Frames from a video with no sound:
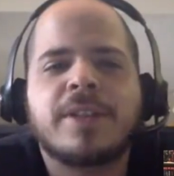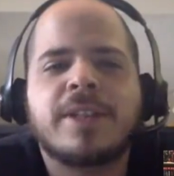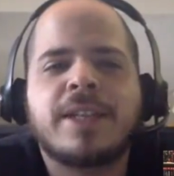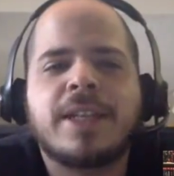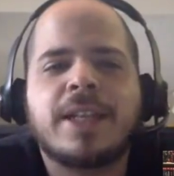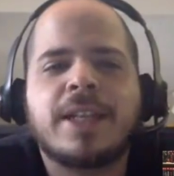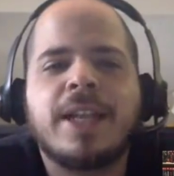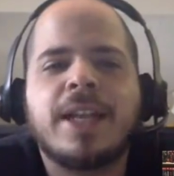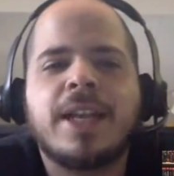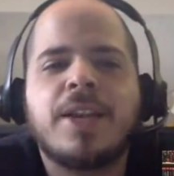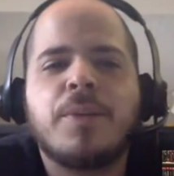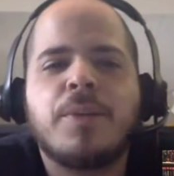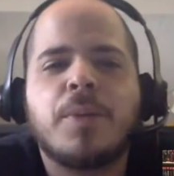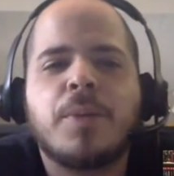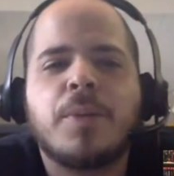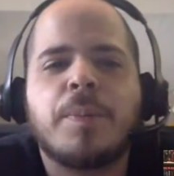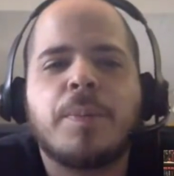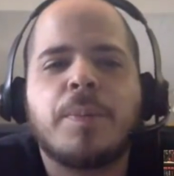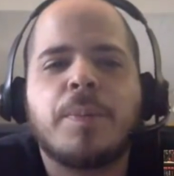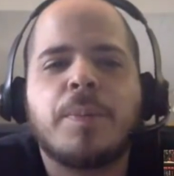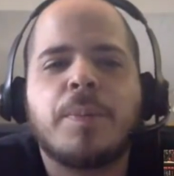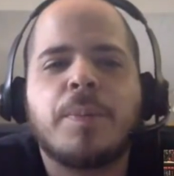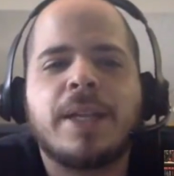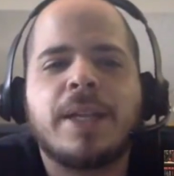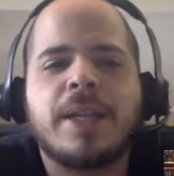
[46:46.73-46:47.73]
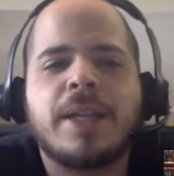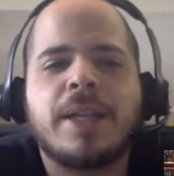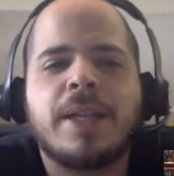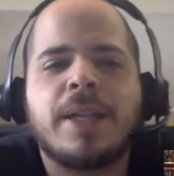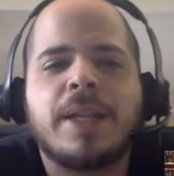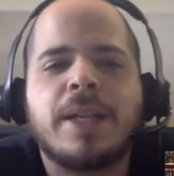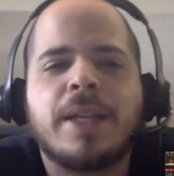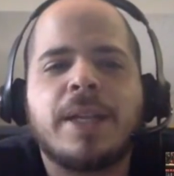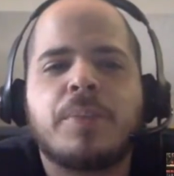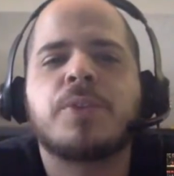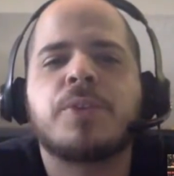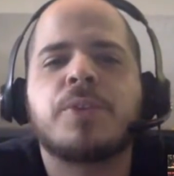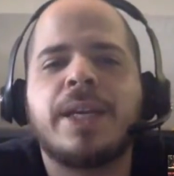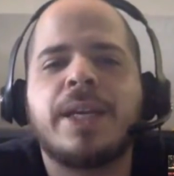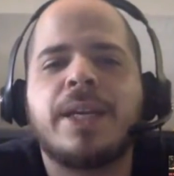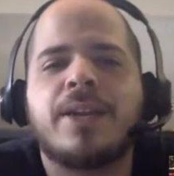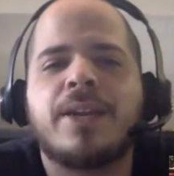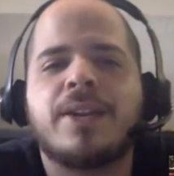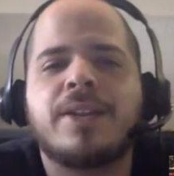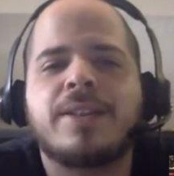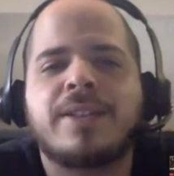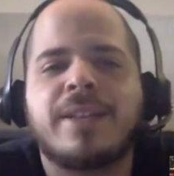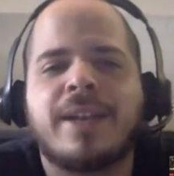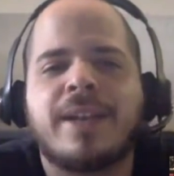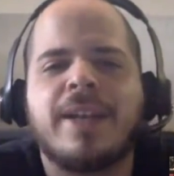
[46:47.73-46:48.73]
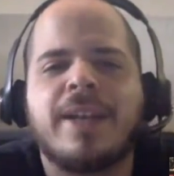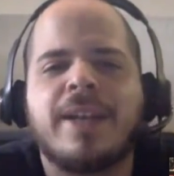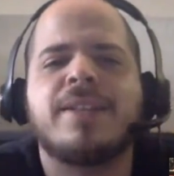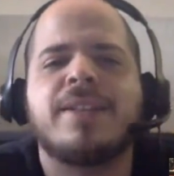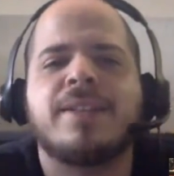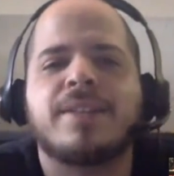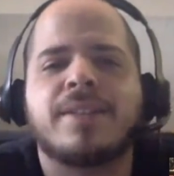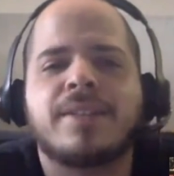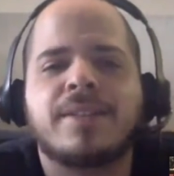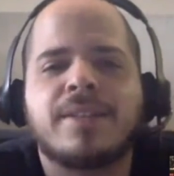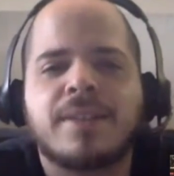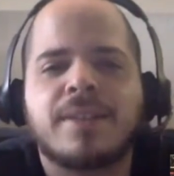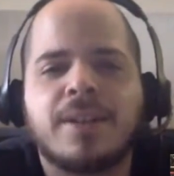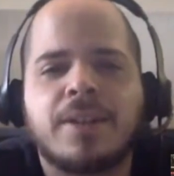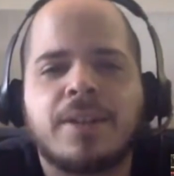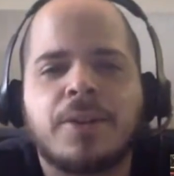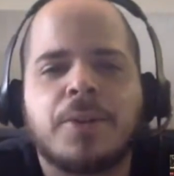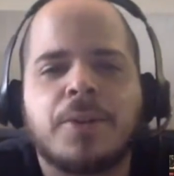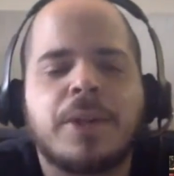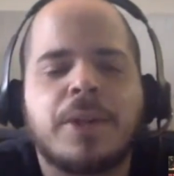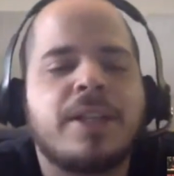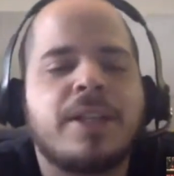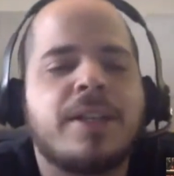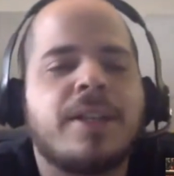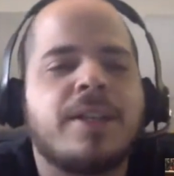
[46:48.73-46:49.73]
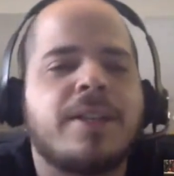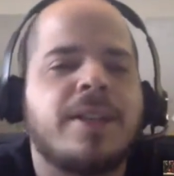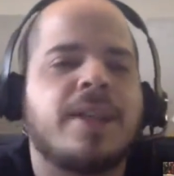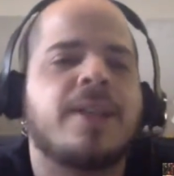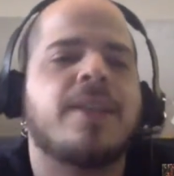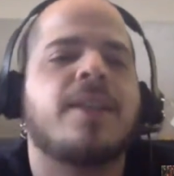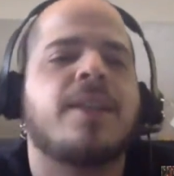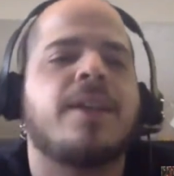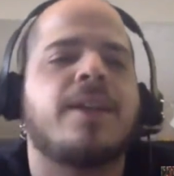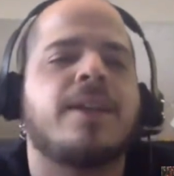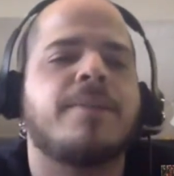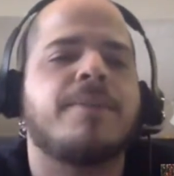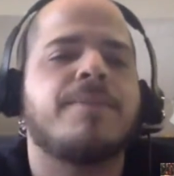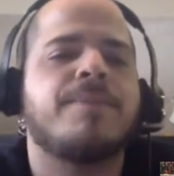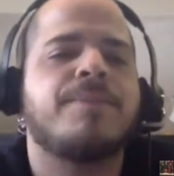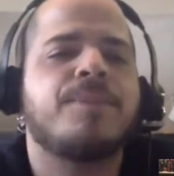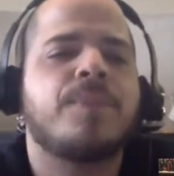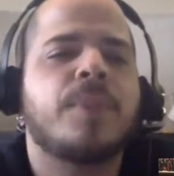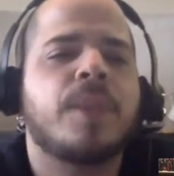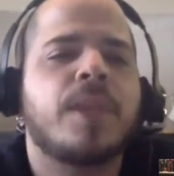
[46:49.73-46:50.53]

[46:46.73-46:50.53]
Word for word: Glen will play Bruce Wayne on Titans, according to Deadline.